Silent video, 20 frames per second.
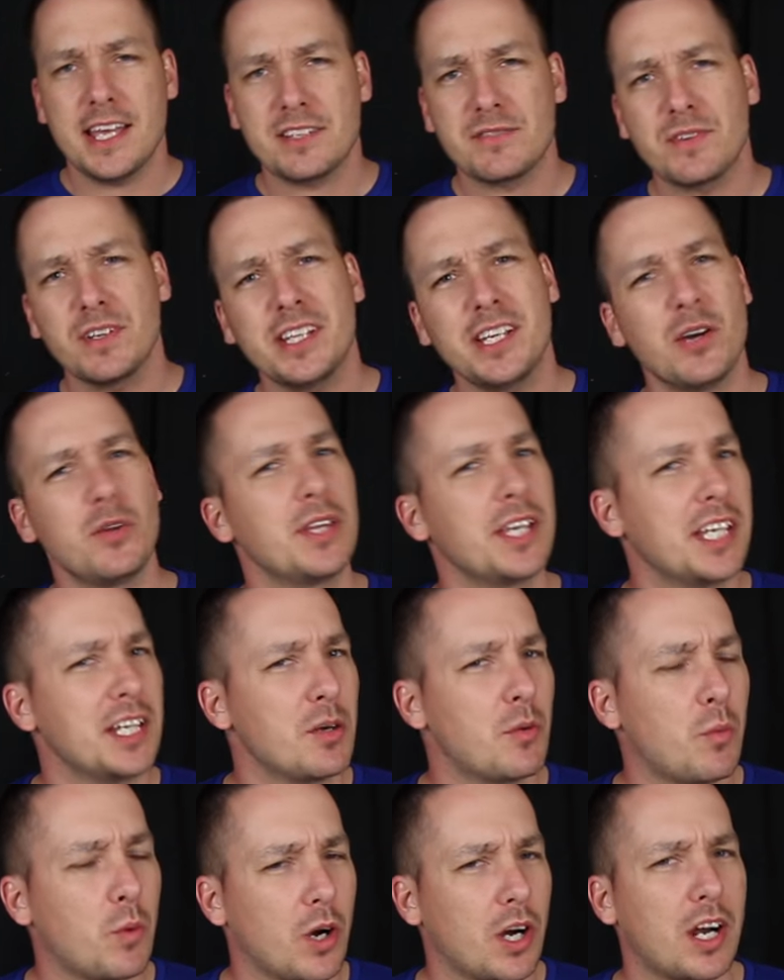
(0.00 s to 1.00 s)
It's really only
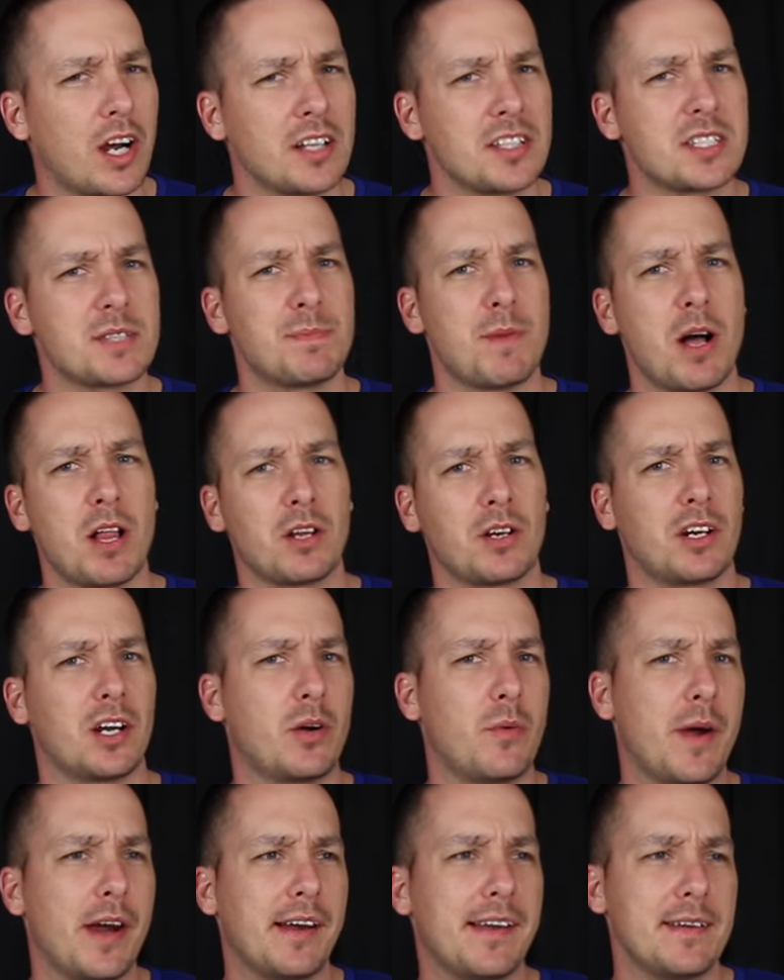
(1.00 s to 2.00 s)
going to work on smaller
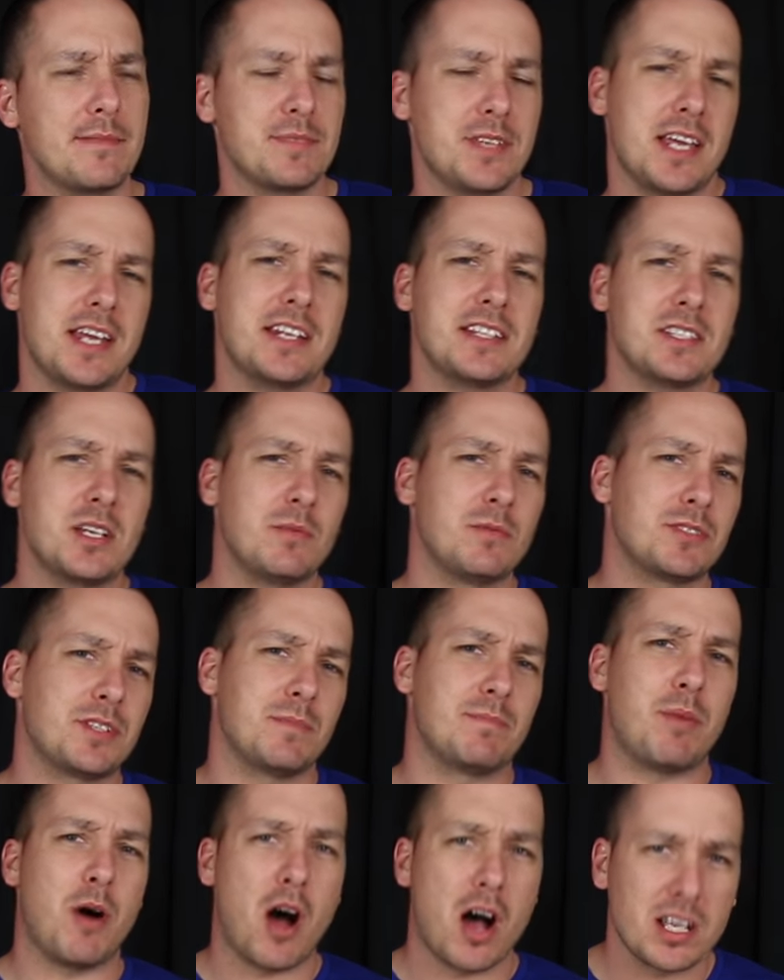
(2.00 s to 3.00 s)
aquariums, and it's almost
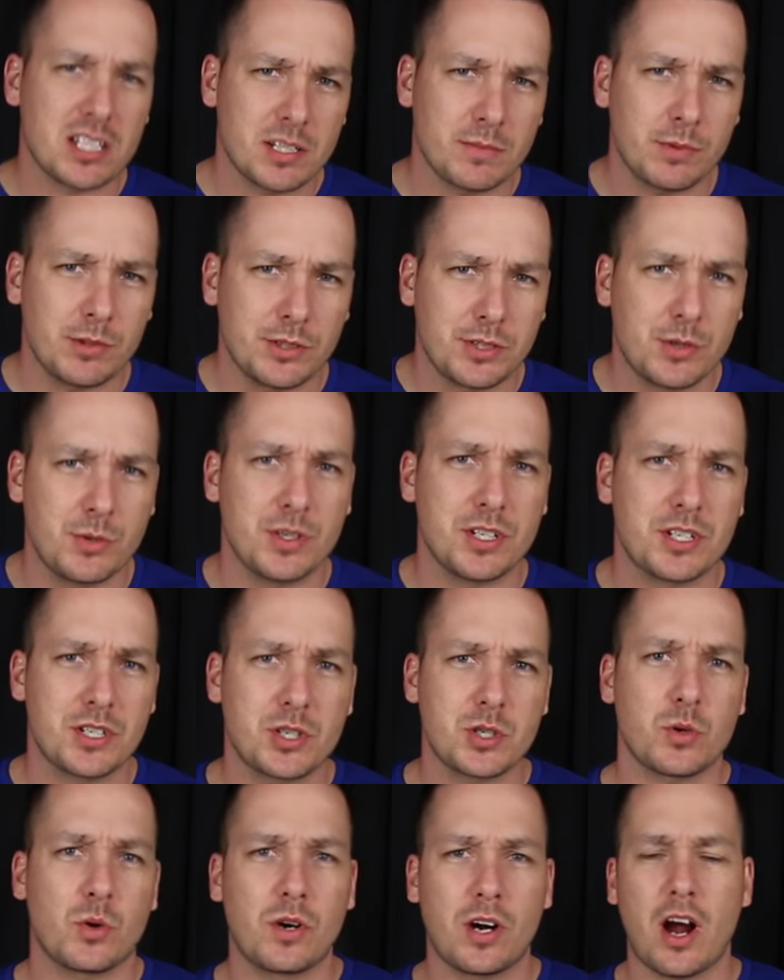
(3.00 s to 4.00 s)
impossible to
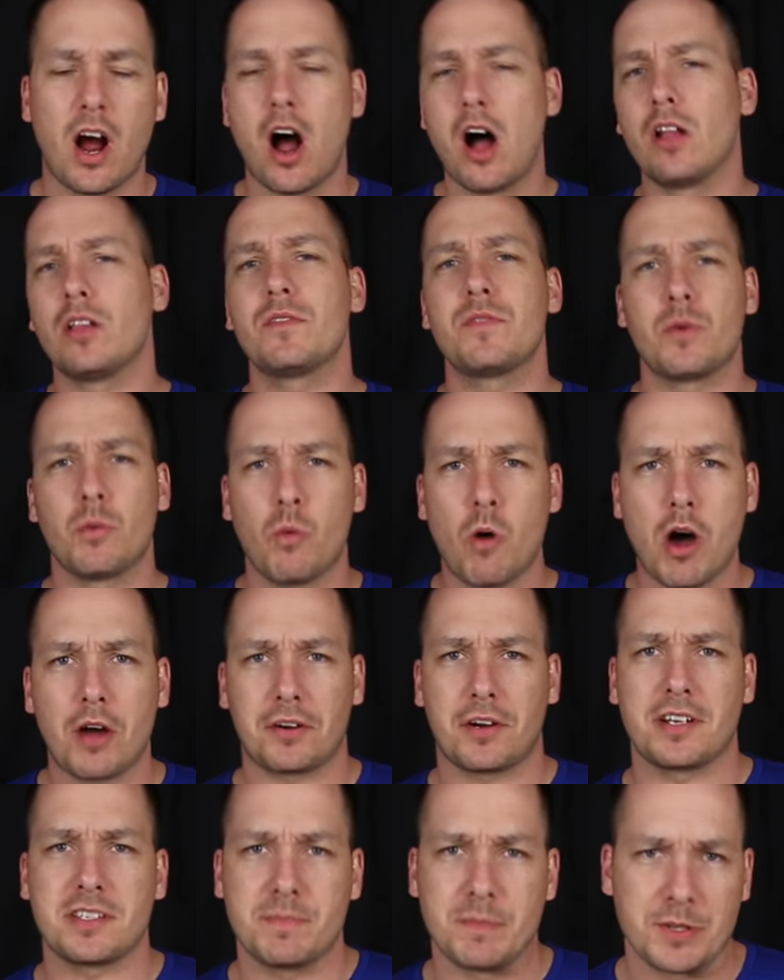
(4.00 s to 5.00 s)
ensure all of the
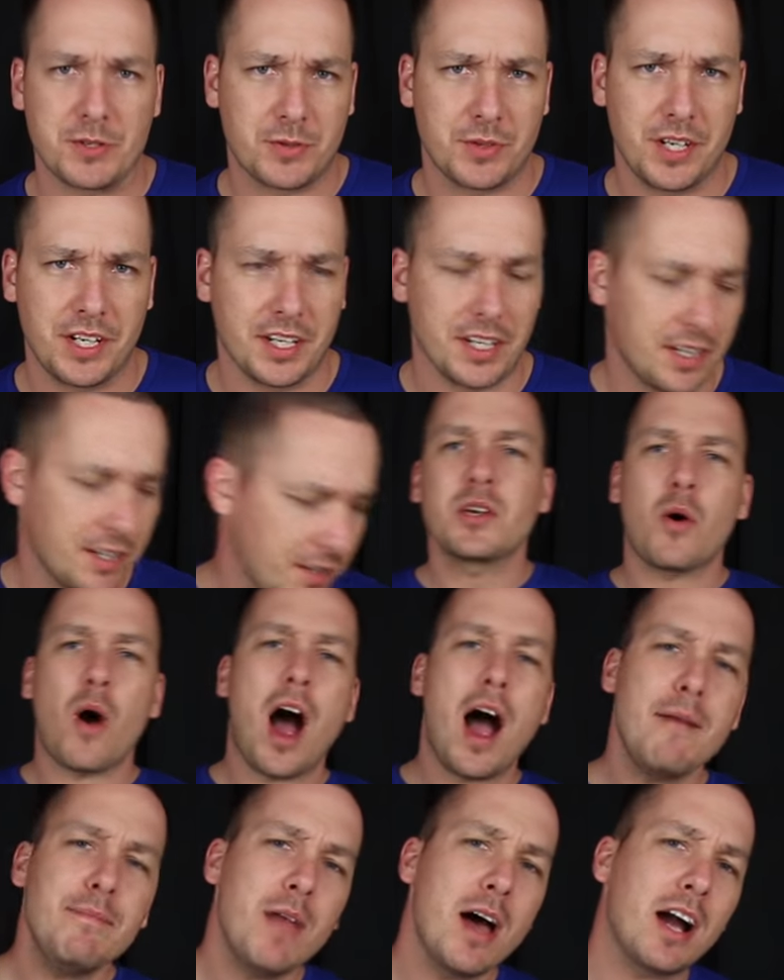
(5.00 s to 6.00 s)
water has been treated. So
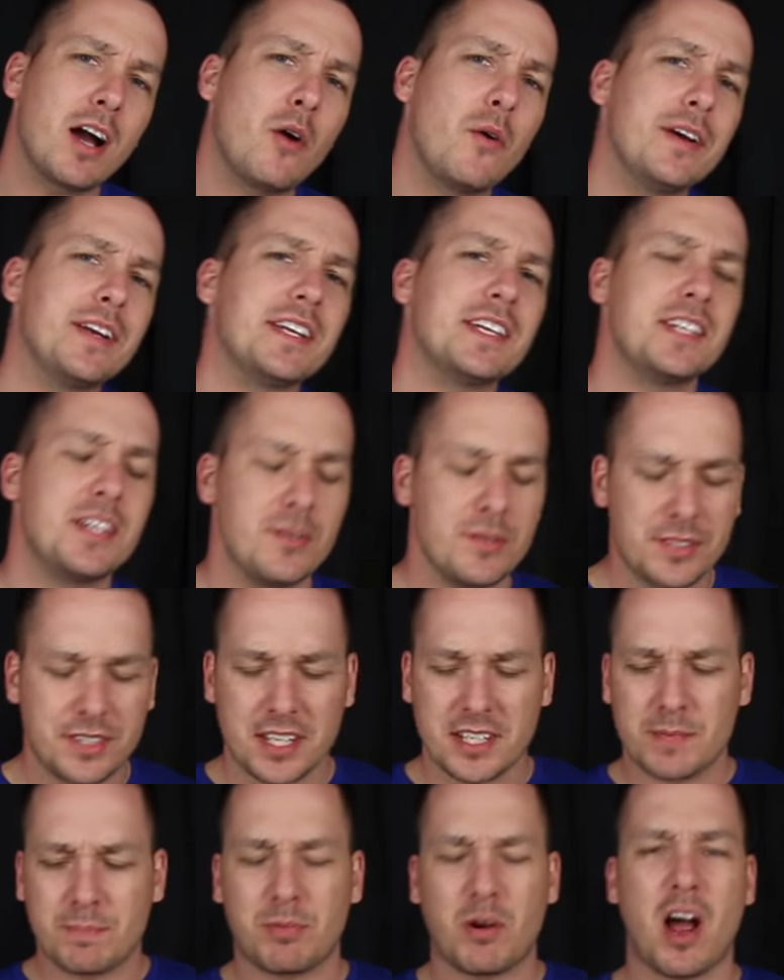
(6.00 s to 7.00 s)
I'm not going to use
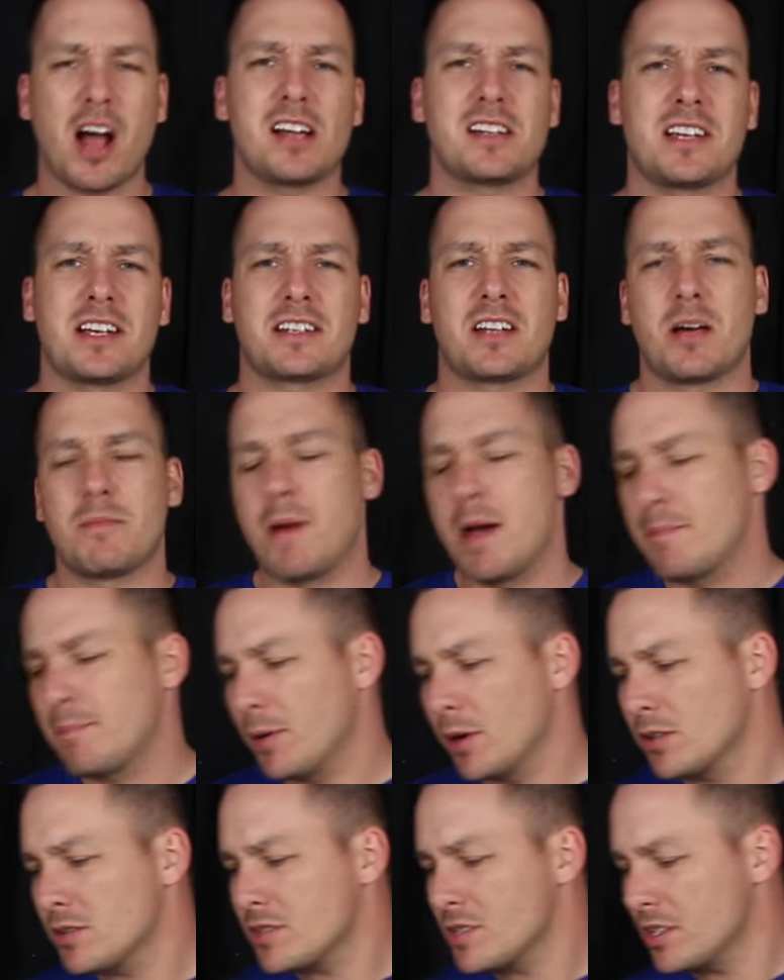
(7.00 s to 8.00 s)
this project on my
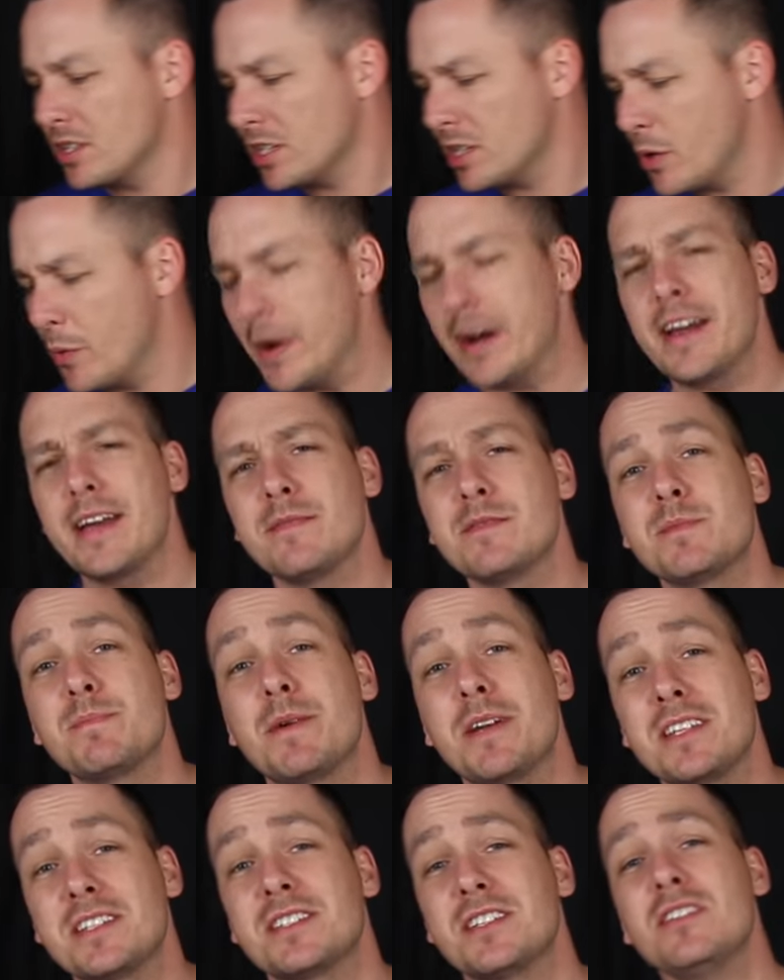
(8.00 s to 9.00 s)
personal aquariums,
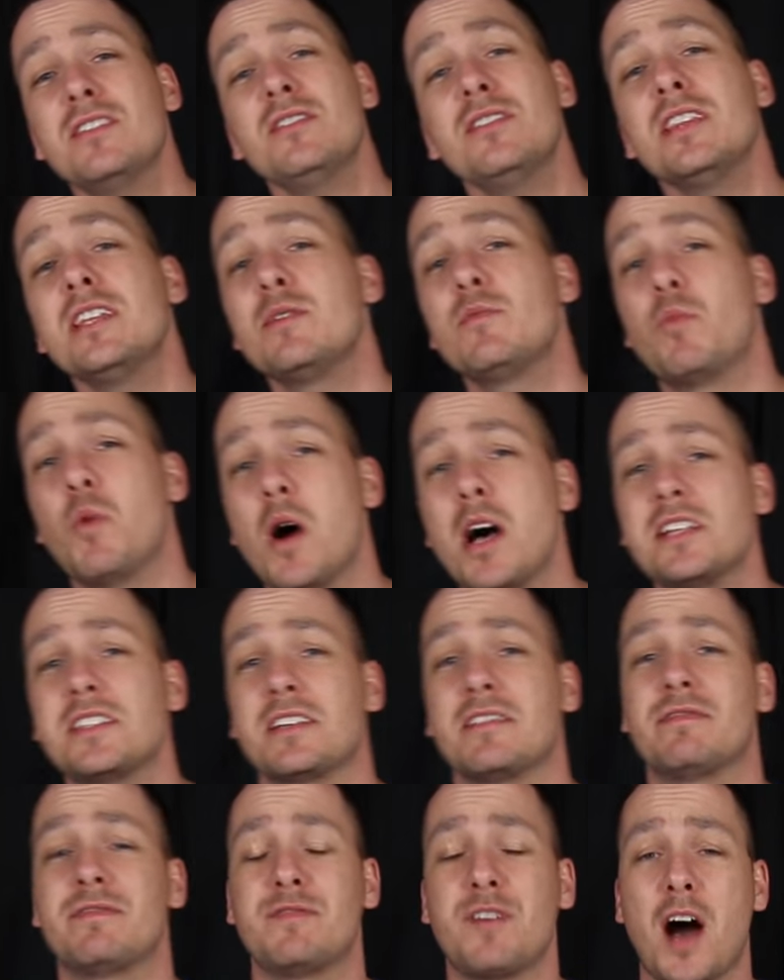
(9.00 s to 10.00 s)
but it certainly was
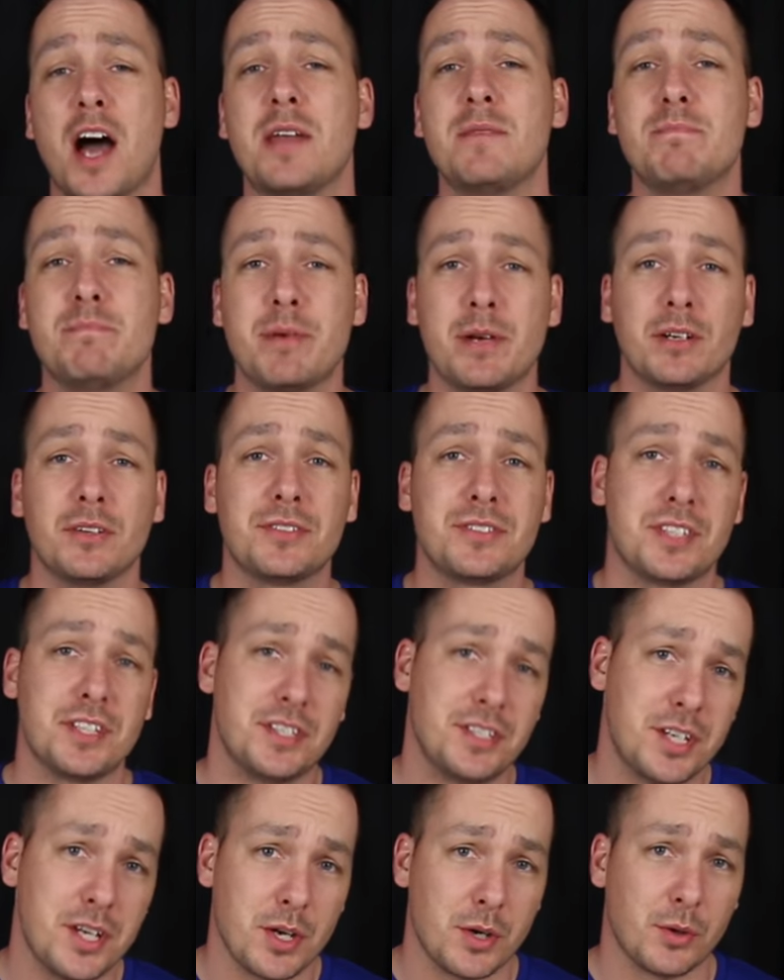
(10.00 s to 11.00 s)
a fun build to
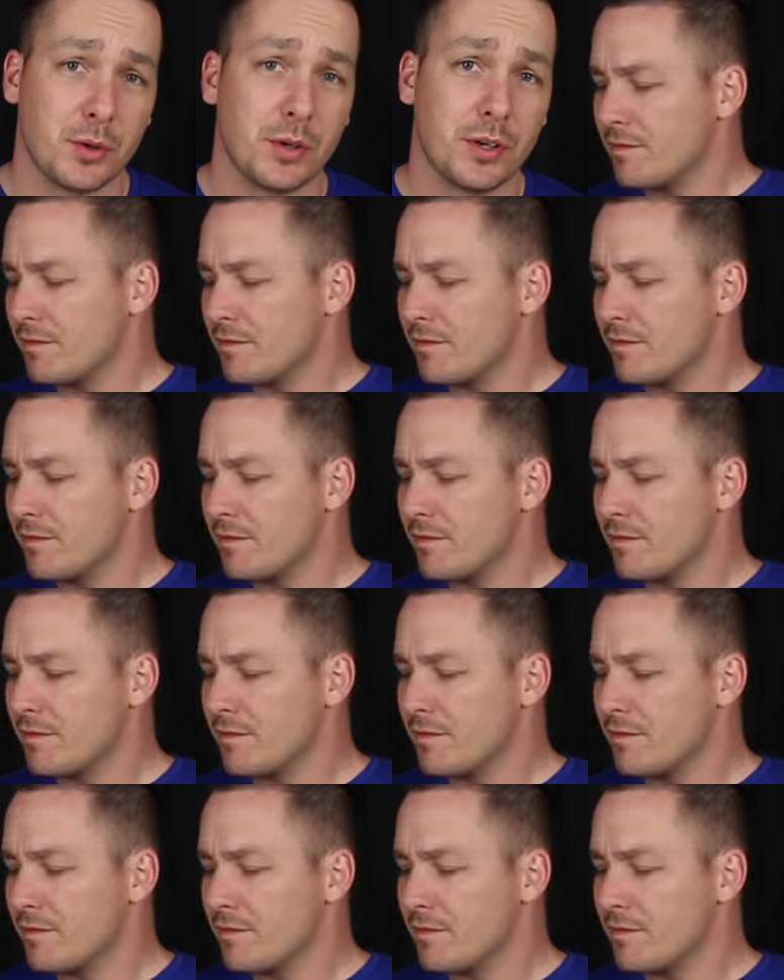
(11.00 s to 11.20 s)
do.